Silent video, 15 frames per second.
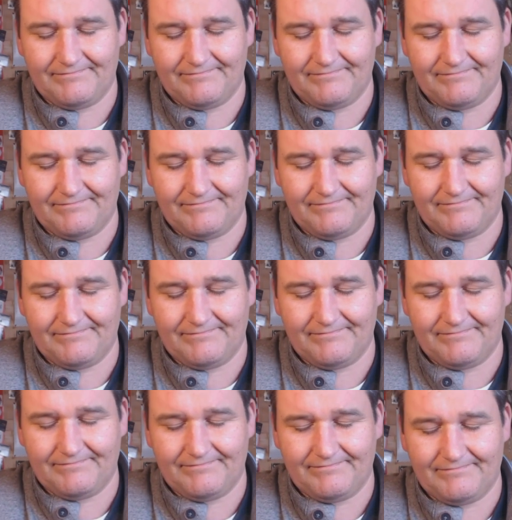and this has
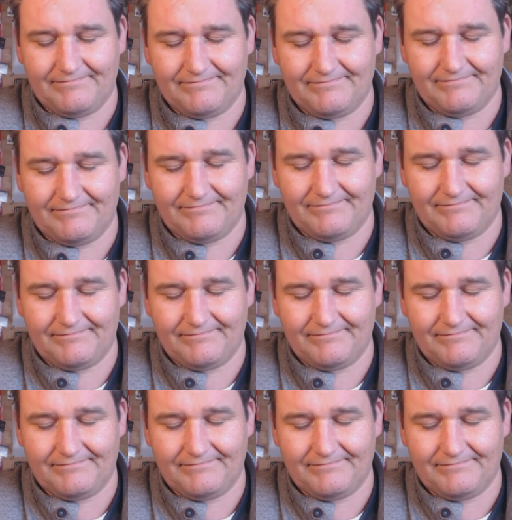just crashed.